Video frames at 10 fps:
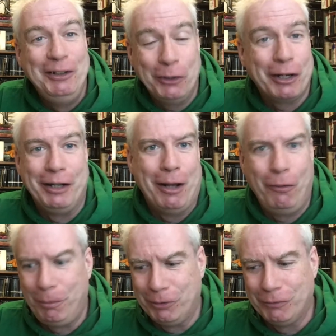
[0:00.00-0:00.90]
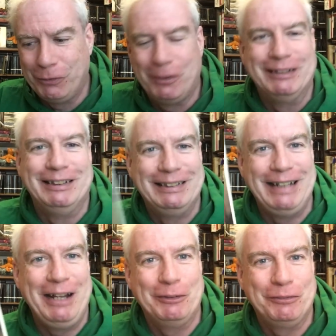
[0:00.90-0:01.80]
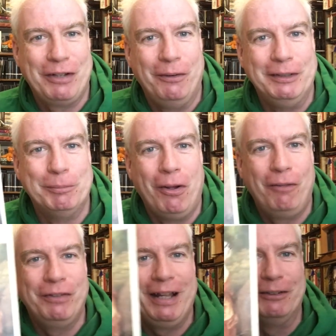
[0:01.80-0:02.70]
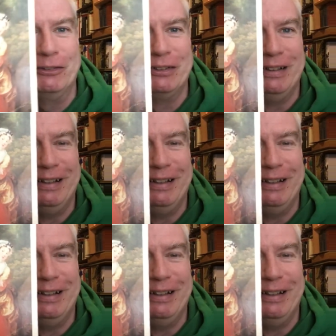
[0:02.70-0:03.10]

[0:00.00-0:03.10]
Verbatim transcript: and you're gonna know the book, of course. It's Daniel Defoe. It's Moll Flanders.